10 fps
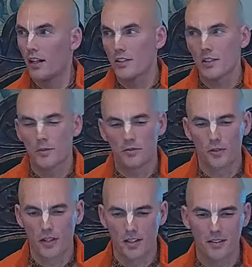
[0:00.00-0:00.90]
Actually,
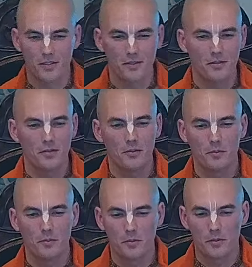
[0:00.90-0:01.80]
before I
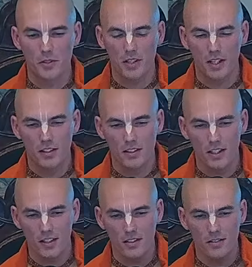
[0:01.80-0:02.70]
recite the
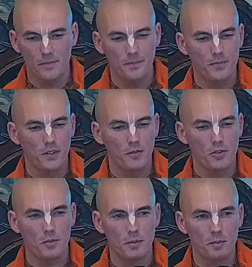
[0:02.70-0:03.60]
text of
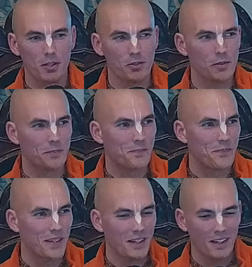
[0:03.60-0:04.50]
Srimad Bhagavatam,
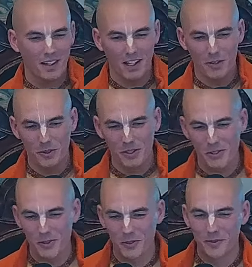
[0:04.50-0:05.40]
I wanted
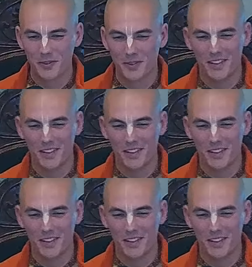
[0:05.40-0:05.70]
to